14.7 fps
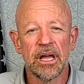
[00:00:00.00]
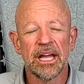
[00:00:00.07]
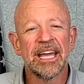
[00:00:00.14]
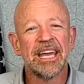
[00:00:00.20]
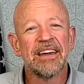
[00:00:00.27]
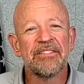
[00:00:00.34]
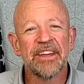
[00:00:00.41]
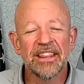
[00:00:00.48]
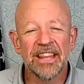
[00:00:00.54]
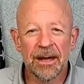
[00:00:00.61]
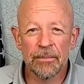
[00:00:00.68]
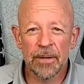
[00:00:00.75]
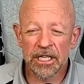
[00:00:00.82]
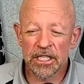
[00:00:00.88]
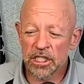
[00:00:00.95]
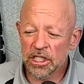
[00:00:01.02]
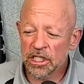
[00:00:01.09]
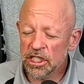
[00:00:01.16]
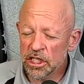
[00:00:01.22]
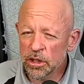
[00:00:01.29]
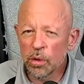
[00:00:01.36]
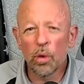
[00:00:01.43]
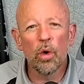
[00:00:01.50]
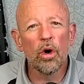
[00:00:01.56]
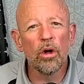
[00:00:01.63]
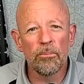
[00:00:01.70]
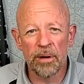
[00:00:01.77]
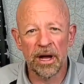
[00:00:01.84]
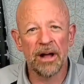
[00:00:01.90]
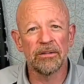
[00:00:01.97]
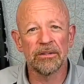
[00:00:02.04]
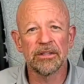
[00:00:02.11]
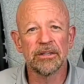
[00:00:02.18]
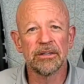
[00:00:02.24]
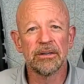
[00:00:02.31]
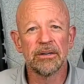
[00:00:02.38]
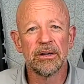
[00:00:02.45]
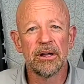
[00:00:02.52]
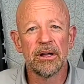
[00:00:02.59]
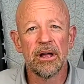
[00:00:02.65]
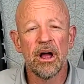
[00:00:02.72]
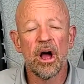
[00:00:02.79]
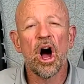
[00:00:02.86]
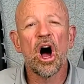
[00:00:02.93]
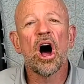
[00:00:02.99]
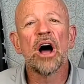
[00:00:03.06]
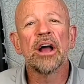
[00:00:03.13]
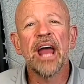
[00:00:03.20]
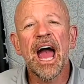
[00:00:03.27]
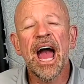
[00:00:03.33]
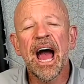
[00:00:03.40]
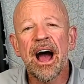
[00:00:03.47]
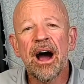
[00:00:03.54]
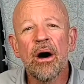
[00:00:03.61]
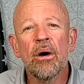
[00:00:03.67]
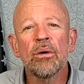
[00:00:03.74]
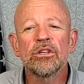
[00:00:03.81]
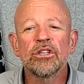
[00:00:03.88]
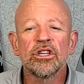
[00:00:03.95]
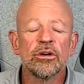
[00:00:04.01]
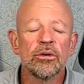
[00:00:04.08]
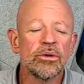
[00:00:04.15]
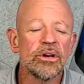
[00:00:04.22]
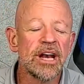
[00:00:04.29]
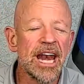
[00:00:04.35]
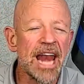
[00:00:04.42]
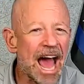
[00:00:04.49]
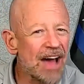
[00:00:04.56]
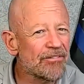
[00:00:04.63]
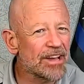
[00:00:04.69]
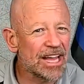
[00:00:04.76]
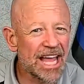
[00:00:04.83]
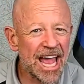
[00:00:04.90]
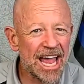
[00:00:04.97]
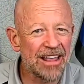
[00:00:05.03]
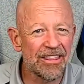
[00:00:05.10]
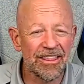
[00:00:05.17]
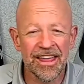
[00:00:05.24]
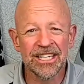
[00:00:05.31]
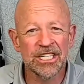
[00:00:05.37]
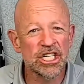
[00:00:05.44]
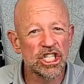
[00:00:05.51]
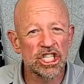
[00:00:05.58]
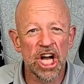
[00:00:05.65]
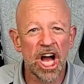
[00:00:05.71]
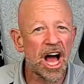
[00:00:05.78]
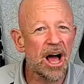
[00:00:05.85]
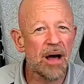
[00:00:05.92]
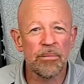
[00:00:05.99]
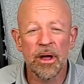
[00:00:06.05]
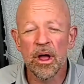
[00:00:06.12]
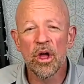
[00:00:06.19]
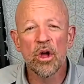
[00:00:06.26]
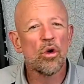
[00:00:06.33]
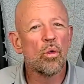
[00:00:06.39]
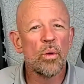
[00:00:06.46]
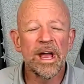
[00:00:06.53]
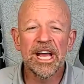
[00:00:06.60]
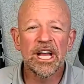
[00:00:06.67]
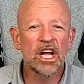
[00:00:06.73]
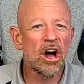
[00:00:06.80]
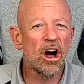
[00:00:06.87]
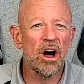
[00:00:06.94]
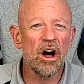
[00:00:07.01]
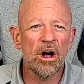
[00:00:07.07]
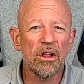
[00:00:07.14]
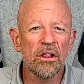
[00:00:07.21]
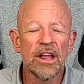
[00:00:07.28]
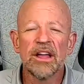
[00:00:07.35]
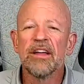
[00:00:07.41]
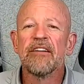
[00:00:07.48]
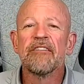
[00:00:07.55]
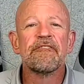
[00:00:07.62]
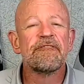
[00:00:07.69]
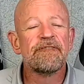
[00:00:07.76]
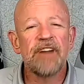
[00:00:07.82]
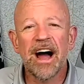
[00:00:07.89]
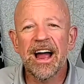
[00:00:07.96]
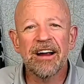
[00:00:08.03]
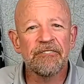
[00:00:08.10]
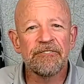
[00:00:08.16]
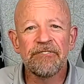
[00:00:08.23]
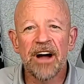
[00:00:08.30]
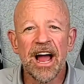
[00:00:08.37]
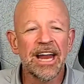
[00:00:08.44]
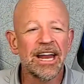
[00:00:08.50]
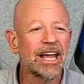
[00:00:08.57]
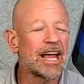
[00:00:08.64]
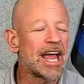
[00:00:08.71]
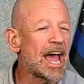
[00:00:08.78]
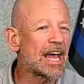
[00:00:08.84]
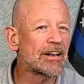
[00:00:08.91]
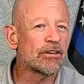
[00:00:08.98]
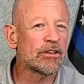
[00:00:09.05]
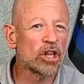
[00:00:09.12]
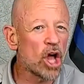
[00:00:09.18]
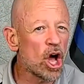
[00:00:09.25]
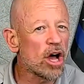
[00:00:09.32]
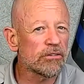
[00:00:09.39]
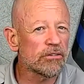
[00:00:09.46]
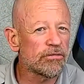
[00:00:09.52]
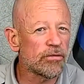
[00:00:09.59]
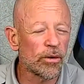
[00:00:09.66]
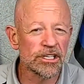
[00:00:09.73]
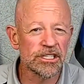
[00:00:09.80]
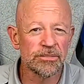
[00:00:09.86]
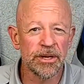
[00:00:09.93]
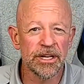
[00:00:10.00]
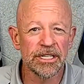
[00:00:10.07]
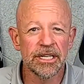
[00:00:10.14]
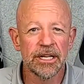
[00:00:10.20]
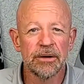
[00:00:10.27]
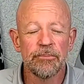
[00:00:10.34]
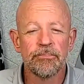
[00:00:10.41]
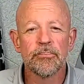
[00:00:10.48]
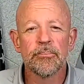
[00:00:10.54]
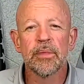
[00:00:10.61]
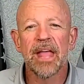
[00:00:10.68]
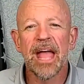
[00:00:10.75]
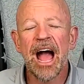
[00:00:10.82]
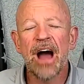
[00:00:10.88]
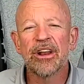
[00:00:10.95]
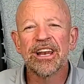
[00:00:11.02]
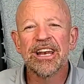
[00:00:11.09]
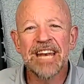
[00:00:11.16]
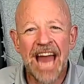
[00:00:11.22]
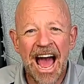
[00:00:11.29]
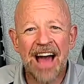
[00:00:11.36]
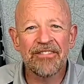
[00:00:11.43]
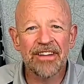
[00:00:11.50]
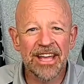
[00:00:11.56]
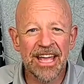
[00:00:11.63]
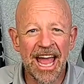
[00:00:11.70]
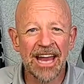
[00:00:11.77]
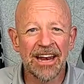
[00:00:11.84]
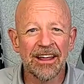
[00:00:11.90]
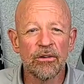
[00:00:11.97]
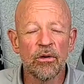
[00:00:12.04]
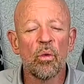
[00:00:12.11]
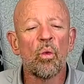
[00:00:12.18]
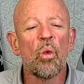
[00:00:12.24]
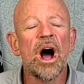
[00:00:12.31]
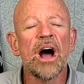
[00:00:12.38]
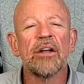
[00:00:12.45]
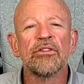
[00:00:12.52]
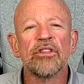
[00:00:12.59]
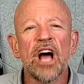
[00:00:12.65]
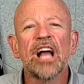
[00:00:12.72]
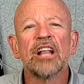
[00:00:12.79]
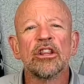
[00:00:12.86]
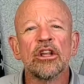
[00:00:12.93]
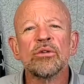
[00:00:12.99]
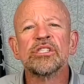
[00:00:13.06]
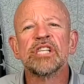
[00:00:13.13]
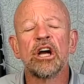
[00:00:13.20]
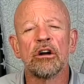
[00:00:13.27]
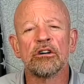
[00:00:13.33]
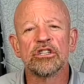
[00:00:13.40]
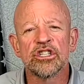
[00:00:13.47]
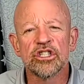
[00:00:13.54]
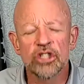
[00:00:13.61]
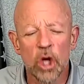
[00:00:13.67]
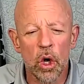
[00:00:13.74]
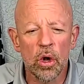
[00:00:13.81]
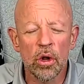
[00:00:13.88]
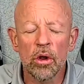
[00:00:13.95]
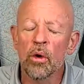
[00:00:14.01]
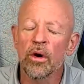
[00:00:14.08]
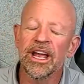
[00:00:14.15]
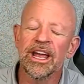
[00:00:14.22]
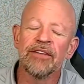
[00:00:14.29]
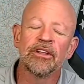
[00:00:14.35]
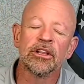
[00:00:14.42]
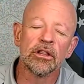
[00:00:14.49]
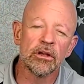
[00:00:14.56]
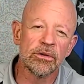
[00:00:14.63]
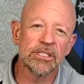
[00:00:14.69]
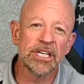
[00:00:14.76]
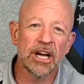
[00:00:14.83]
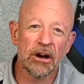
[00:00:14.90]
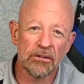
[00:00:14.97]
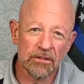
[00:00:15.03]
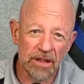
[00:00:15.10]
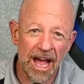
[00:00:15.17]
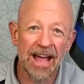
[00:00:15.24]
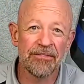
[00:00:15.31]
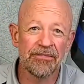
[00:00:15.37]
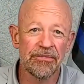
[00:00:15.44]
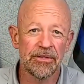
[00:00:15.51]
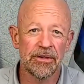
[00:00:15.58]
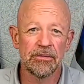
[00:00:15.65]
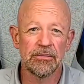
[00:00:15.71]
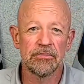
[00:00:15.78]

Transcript: giving them a tool belt on how to navigate this job we call firefighting and law enforcement, how to navigate it while not losing our soul or even losing our life.